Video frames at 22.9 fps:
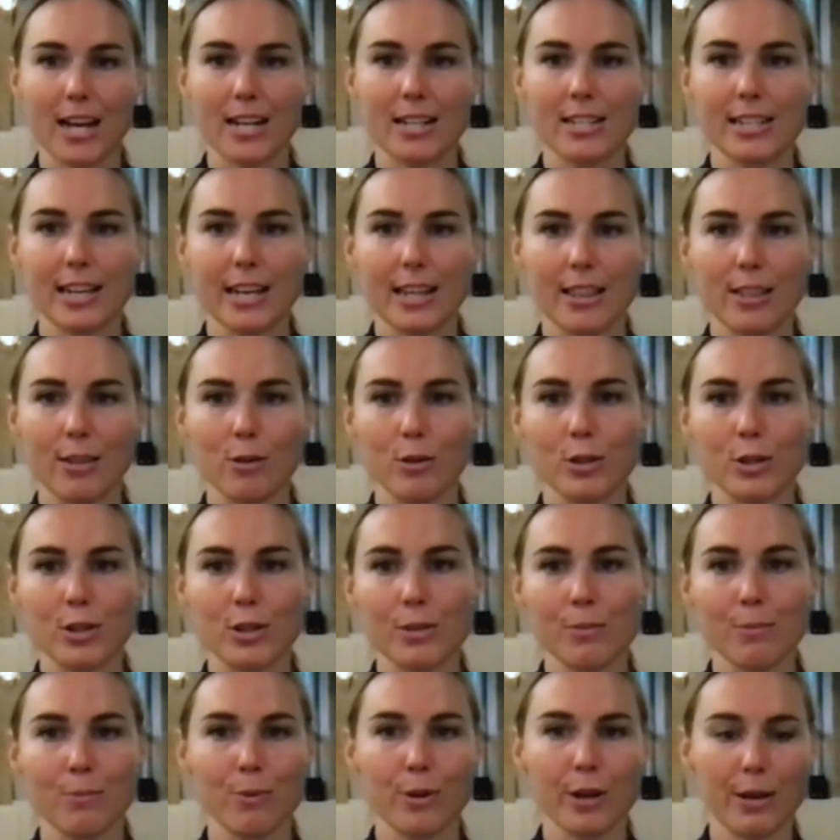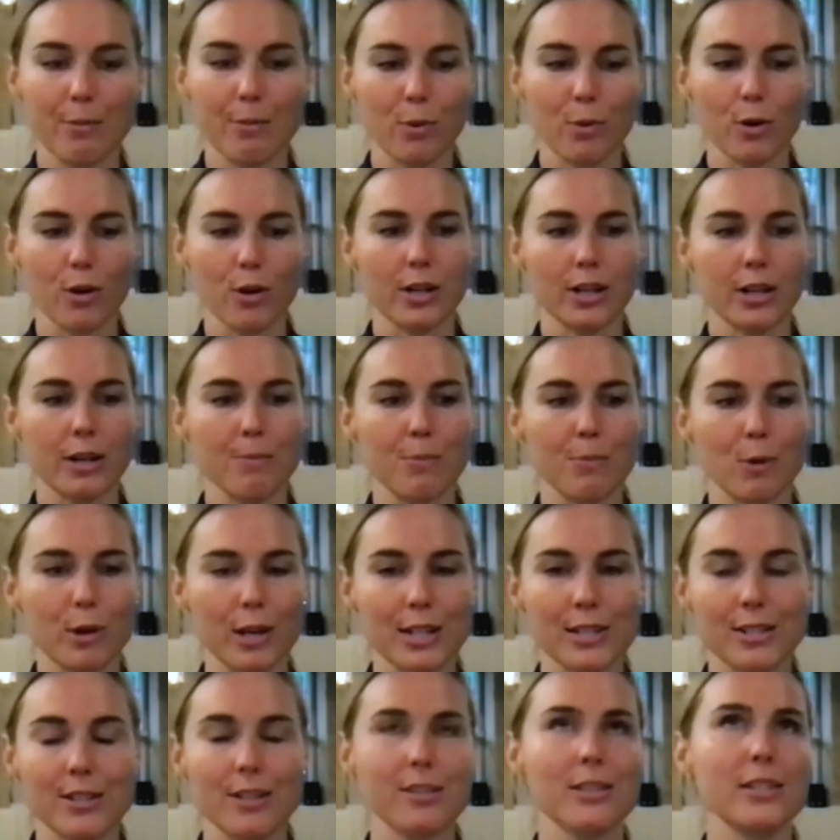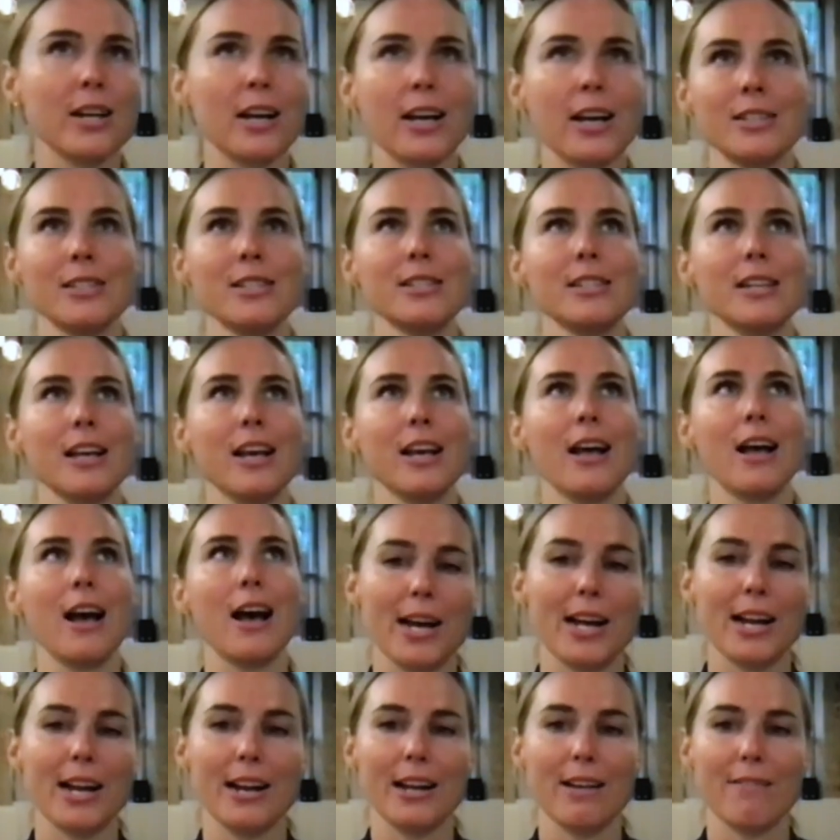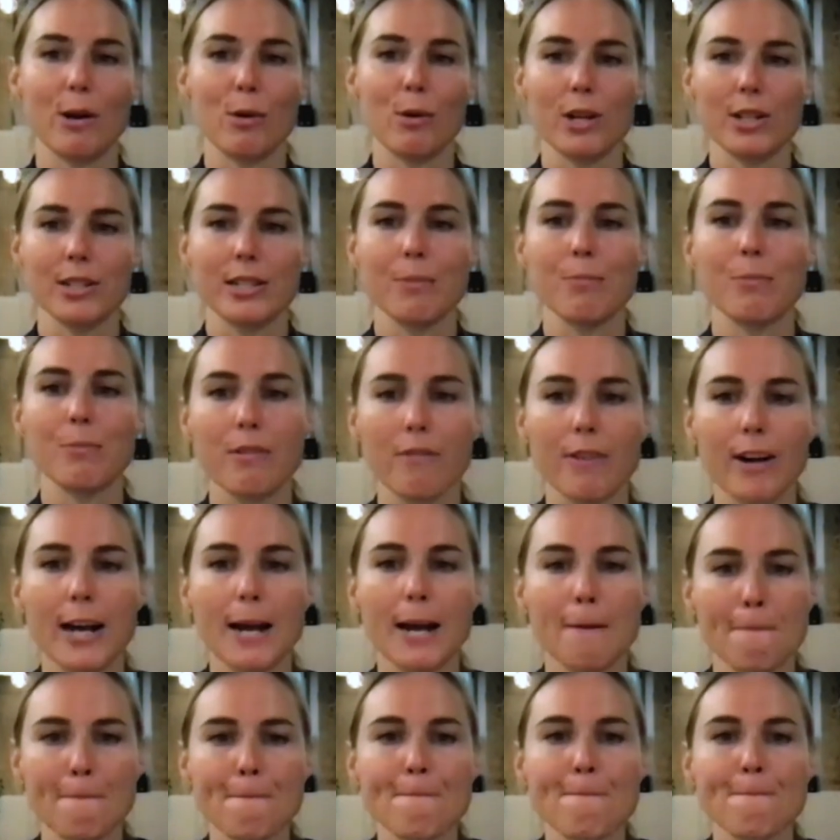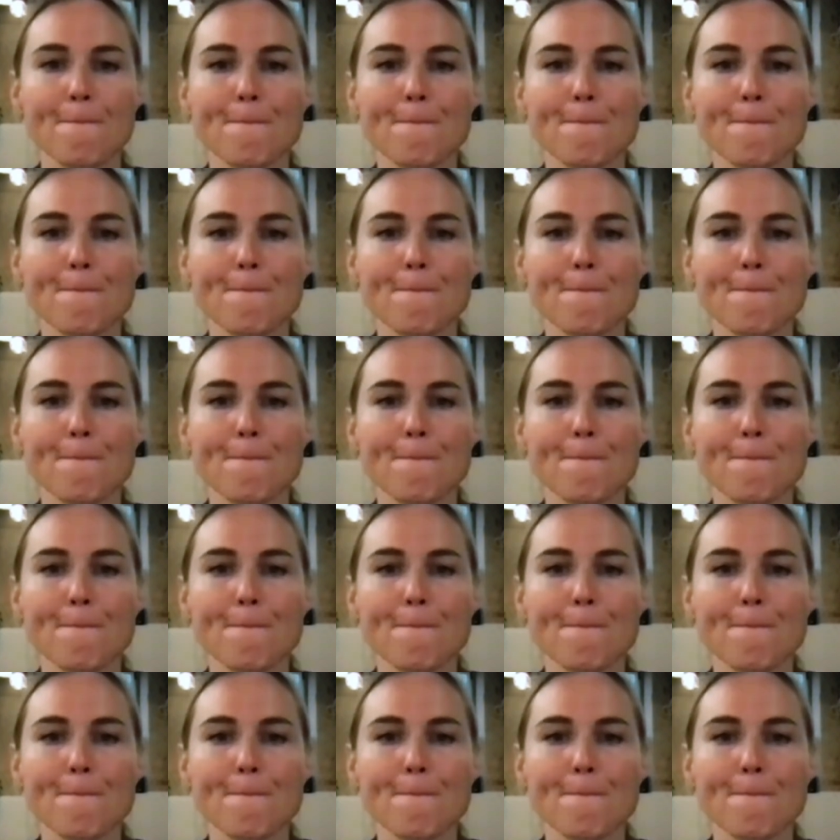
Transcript: I'd say those are some pretty important components. There's tons, but if I were to simplify.